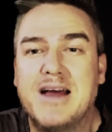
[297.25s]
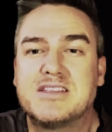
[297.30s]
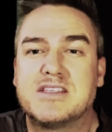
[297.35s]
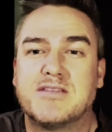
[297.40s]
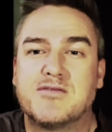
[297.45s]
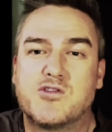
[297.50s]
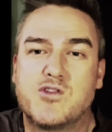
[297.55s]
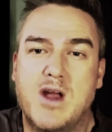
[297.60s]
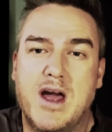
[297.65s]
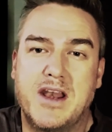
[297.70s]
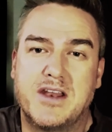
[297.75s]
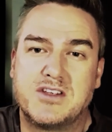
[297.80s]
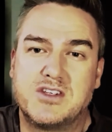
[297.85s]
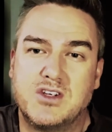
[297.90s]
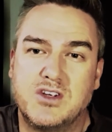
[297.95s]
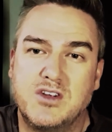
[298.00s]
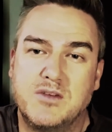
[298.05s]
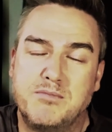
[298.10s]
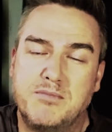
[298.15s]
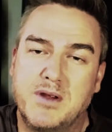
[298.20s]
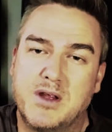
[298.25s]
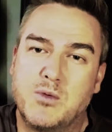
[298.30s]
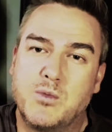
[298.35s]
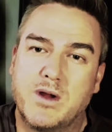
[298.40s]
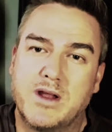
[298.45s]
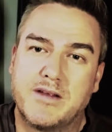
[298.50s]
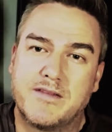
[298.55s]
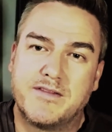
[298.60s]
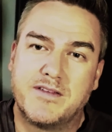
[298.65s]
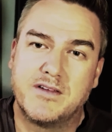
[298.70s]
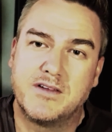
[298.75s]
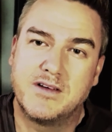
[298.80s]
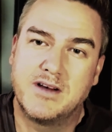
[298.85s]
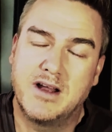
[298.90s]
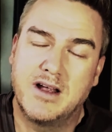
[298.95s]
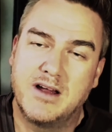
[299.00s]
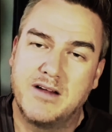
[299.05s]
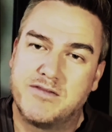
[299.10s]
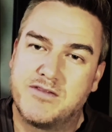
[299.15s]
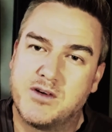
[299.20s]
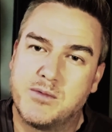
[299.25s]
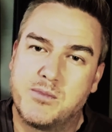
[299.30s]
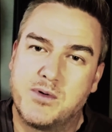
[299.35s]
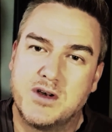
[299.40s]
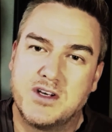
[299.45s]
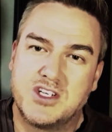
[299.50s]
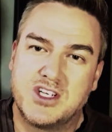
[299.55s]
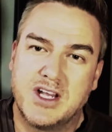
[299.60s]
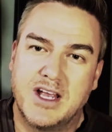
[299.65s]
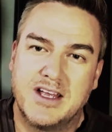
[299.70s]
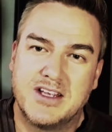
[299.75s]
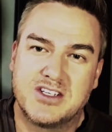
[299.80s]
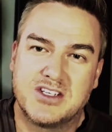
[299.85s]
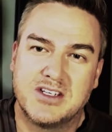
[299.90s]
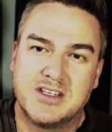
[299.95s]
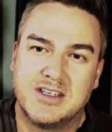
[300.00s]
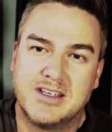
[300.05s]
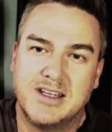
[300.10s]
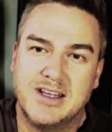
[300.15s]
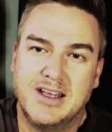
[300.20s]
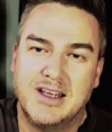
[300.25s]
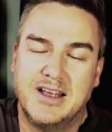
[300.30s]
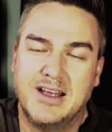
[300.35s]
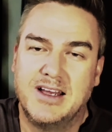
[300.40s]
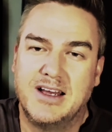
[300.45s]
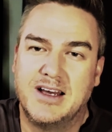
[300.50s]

Massive gratitude. Big week for appreciation.